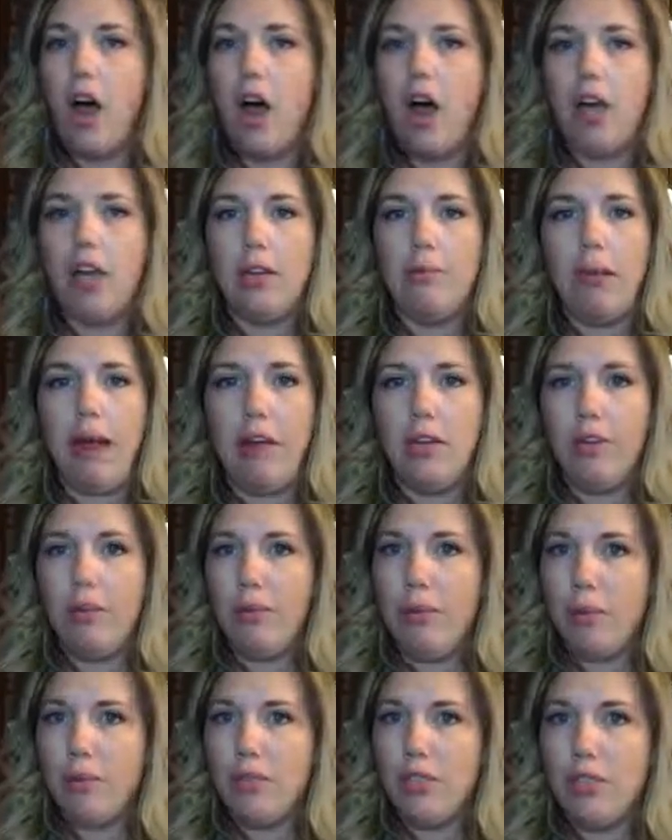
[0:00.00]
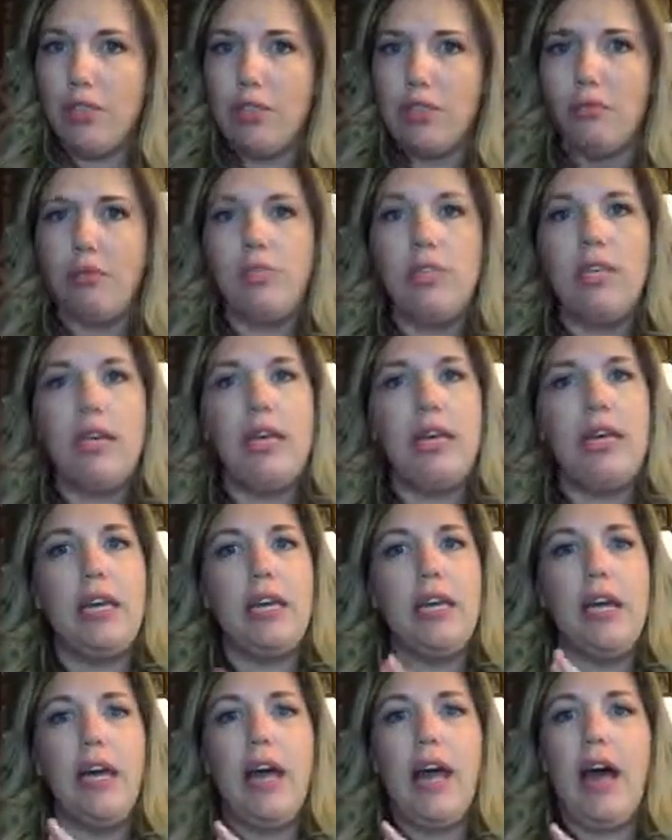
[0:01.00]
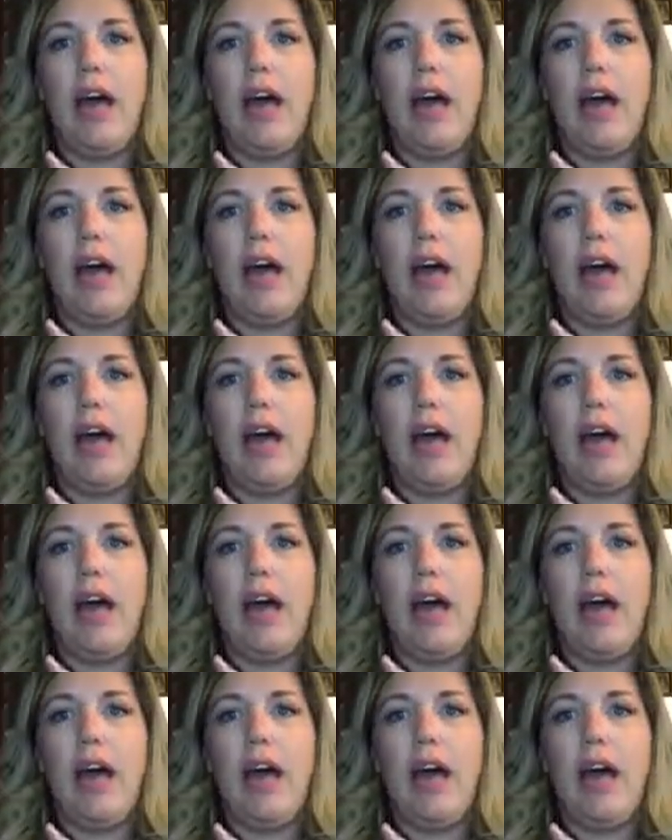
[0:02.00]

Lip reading: all about remote schooling